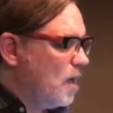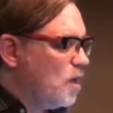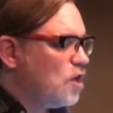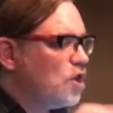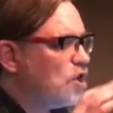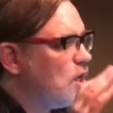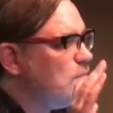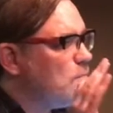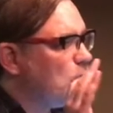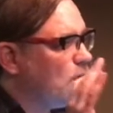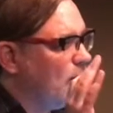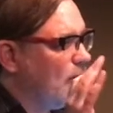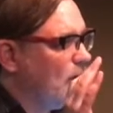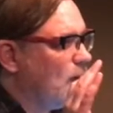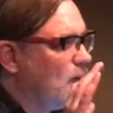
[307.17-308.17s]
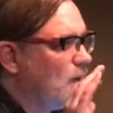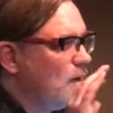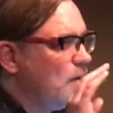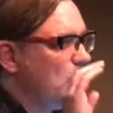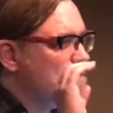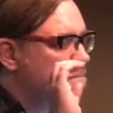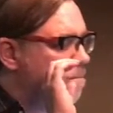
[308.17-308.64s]
Shimmery,
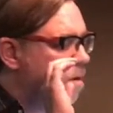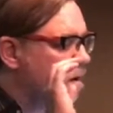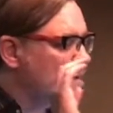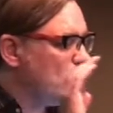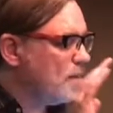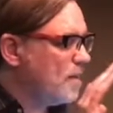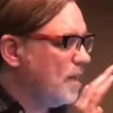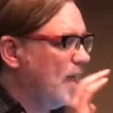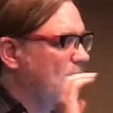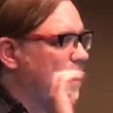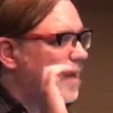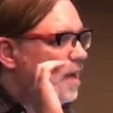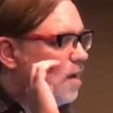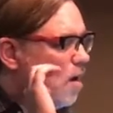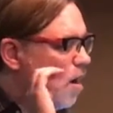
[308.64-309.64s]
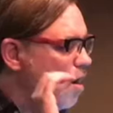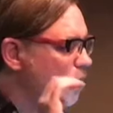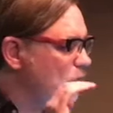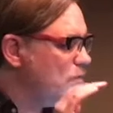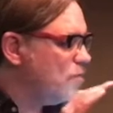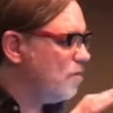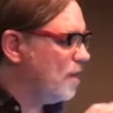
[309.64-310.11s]
pulsing,
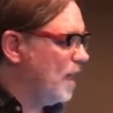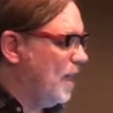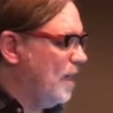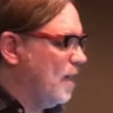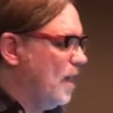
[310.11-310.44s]
undulating,